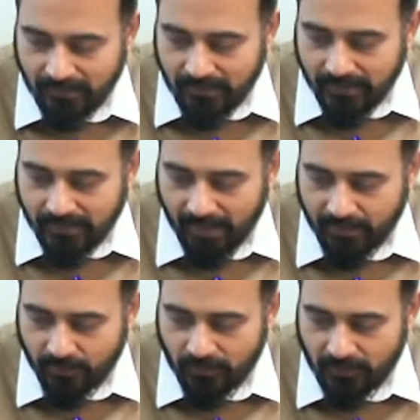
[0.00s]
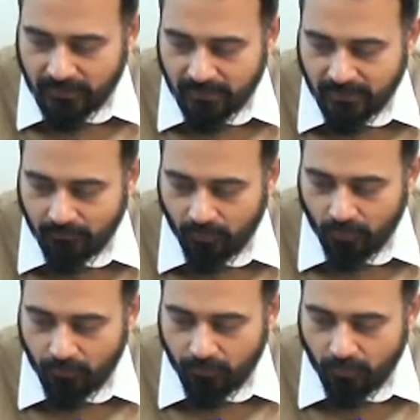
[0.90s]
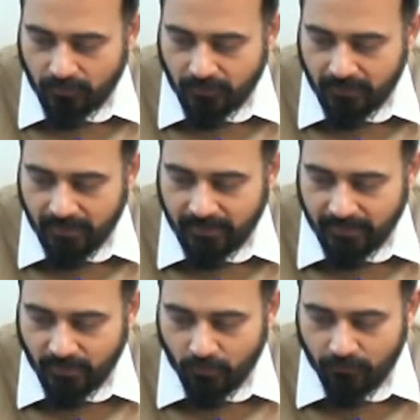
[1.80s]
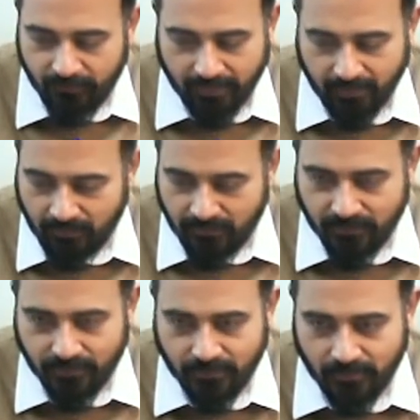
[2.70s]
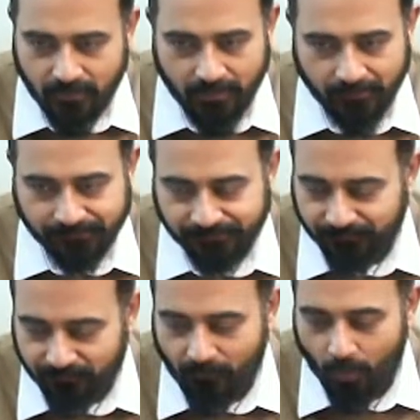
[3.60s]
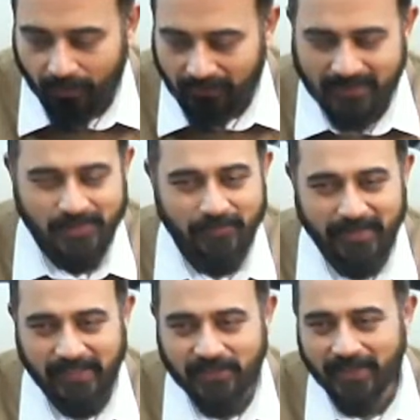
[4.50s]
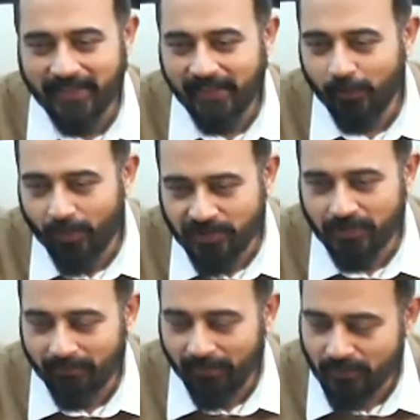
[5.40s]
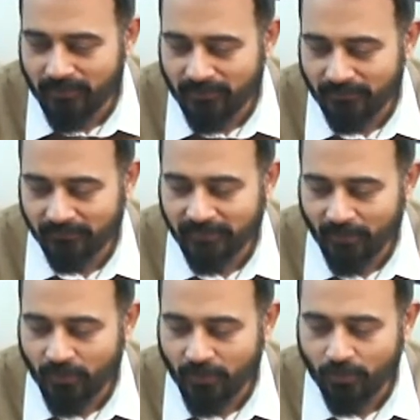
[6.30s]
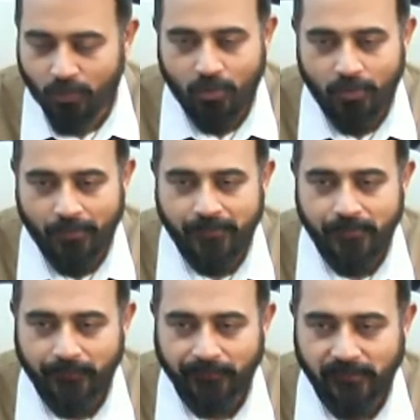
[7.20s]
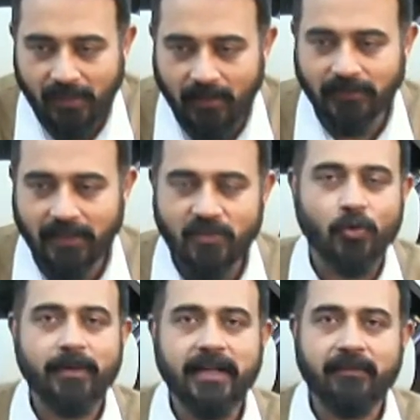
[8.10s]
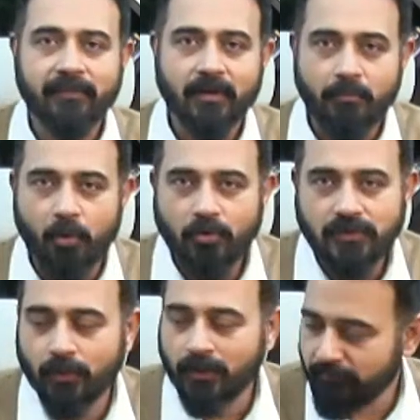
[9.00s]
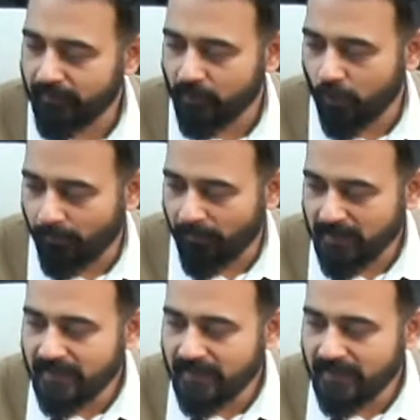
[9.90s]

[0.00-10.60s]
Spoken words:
Can you suggest some good books related to finance? Okay, that's a very generic question because there are so many different books on different topics.